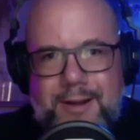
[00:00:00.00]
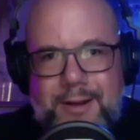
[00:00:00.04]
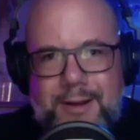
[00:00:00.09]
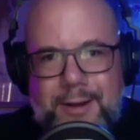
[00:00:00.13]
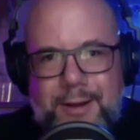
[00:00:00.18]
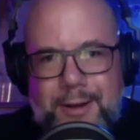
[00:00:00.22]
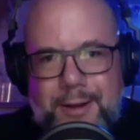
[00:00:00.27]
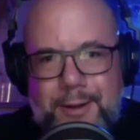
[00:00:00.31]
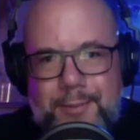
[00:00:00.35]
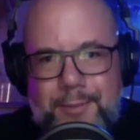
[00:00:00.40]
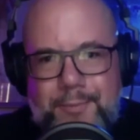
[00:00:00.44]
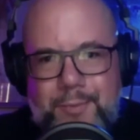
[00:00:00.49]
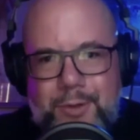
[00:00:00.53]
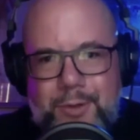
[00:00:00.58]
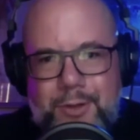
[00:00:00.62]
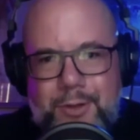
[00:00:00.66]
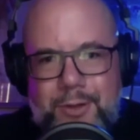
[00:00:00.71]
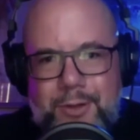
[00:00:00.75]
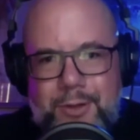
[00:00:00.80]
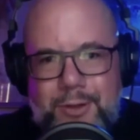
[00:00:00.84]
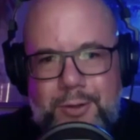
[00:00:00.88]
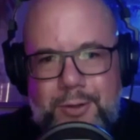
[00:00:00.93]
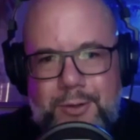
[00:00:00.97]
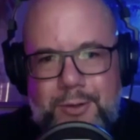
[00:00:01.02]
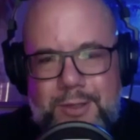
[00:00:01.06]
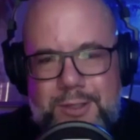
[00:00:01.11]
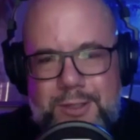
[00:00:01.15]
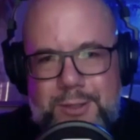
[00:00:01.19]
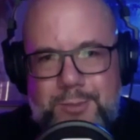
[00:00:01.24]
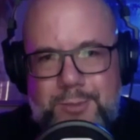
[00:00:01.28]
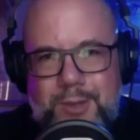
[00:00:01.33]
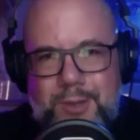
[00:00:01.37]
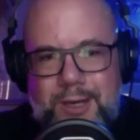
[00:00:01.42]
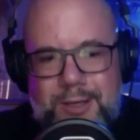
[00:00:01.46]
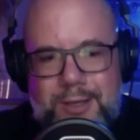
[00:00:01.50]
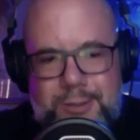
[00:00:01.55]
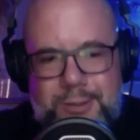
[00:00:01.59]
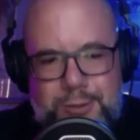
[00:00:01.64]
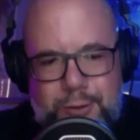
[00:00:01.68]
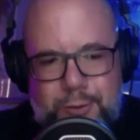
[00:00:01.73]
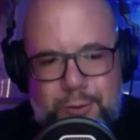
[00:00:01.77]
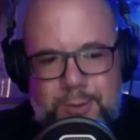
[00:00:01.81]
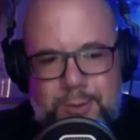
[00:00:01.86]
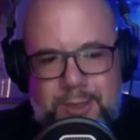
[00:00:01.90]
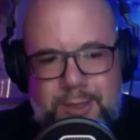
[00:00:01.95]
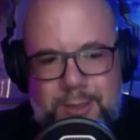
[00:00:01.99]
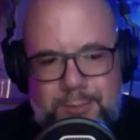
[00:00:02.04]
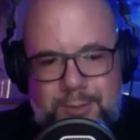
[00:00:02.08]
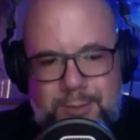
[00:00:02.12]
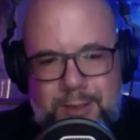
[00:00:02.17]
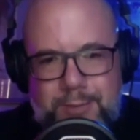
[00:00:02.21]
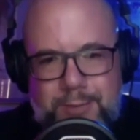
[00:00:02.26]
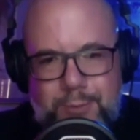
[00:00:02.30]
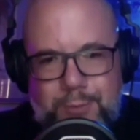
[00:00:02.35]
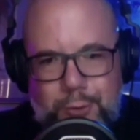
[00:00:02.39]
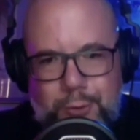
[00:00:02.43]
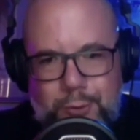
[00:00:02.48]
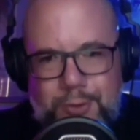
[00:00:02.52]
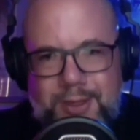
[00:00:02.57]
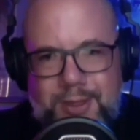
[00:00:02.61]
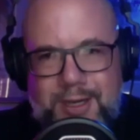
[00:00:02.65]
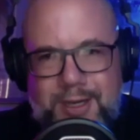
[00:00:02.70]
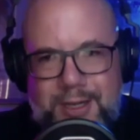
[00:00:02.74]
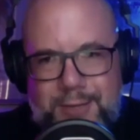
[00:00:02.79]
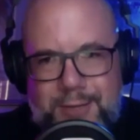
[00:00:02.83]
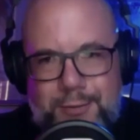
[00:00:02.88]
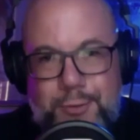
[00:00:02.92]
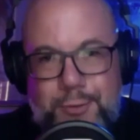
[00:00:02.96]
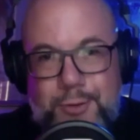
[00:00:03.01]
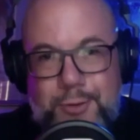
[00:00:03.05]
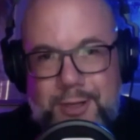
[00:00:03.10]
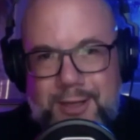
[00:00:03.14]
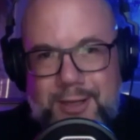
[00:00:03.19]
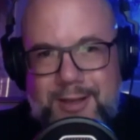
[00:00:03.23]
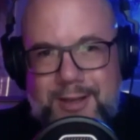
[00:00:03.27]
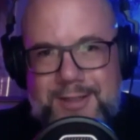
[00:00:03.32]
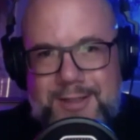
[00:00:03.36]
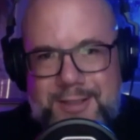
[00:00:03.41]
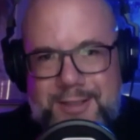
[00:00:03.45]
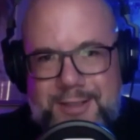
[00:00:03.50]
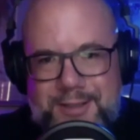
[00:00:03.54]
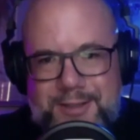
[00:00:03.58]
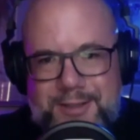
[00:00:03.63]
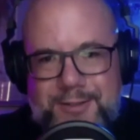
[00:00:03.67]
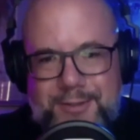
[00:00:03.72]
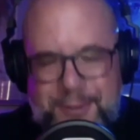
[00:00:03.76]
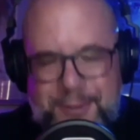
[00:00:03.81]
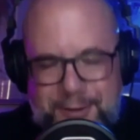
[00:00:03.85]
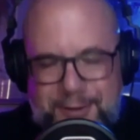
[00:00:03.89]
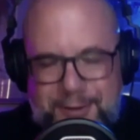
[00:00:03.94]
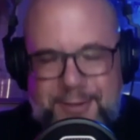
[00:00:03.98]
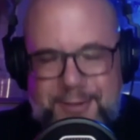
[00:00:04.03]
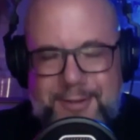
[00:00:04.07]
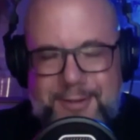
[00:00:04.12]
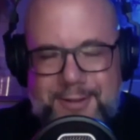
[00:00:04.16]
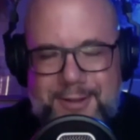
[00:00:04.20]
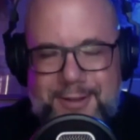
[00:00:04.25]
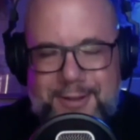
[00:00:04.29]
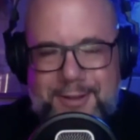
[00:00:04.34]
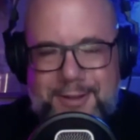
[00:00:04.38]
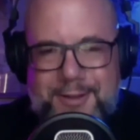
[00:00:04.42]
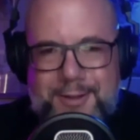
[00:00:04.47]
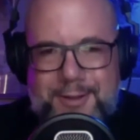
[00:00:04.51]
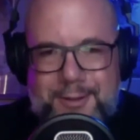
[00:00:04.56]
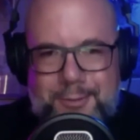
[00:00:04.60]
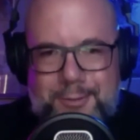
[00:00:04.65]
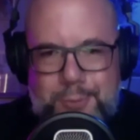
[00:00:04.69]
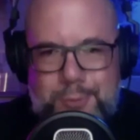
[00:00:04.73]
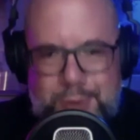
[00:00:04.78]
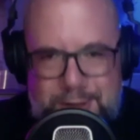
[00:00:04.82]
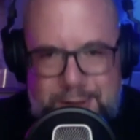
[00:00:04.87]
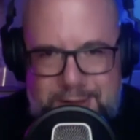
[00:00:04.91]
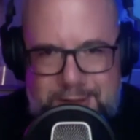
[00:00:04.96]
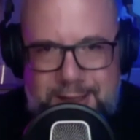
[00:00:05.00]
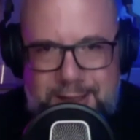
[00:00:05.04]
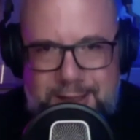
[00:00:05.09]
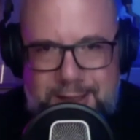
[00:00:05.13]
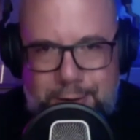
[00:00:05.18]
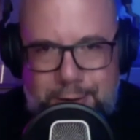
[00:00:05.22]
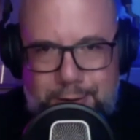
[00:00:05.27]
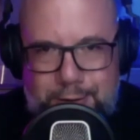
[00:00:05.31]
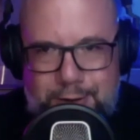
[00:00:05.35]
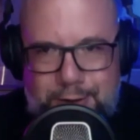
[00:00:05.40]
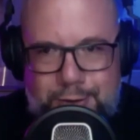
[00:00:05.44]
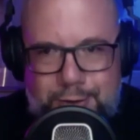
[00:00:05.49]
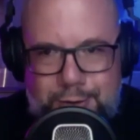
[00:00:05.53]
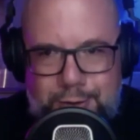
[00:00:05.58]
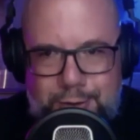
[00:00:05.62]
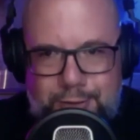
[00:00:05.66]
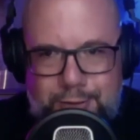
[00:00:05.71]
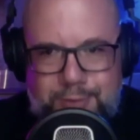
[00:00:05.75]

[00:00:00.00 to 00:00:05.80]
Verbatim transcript: Um, Thank you. You inspire so very many kind. people without even realizing it. Oh, just it's telling you the kind. truth.